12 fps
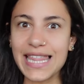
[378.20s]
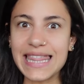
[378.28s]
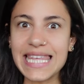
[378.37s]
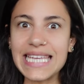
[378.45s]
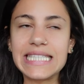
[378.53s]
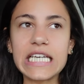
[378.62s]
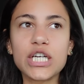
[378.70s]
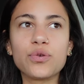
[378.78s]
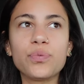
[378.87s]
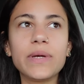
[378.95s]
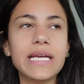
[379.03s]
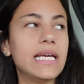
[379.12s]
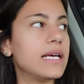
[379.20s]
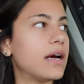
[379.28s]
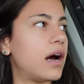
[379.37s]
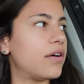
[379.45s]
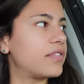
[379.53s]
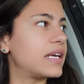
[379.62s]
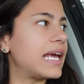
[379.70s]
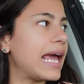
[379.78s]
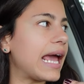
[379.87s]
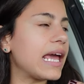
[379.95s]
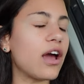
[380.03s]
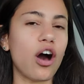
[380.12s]
the degree of
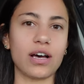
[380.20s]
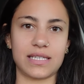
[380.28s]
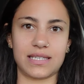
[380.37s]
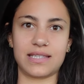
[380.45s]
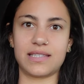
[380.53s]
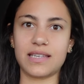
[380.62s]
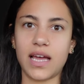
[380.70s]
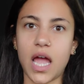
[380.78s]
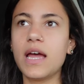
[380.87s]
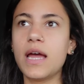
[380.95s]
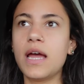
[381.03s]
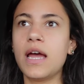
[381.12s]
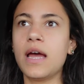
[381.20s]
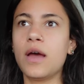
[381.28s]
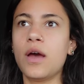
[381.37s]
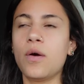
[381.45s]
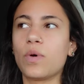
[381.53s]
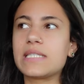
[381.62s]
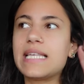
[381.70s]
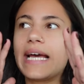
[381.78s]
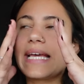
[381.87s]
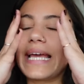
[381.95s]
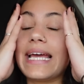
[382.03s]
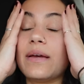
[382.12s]
chaos was
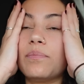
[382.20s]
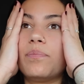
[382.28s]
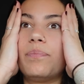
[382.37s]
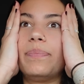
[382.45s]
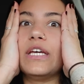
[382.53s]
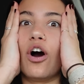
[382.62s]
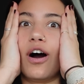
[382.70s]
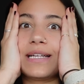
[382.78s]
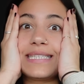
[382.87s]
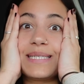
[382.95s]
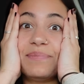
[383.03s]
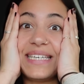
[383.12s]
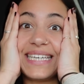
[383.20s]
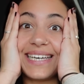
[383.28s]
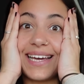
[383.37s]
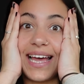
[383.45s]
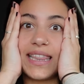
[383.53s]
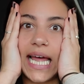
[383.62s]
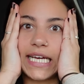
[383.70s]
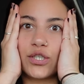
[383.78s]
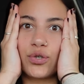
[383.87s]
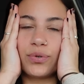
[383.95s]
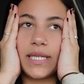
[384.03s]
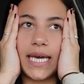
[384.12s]
like beyond me, like
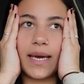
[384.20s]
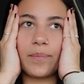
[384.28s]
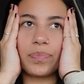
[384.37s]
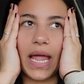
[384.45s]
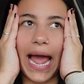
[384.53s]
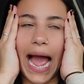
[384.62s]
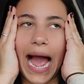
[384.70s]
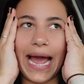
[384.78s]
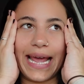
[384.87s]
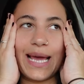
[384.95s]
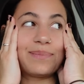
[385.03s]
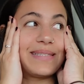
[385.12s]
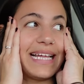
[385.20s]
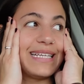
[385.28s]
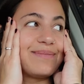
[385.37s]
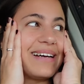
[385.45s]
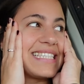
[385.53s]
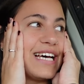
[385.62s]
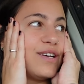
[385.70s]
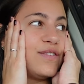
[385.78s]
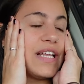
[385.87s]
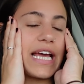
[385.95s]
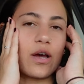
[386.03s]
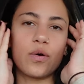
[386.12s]
truly. I kept telling myself,
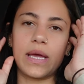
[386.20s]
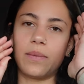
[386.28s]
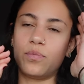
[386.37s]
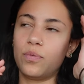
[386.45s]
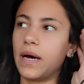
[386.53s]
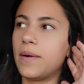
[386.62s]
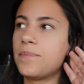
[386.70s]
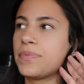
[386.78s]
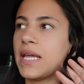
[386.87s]
like, okay, Booba,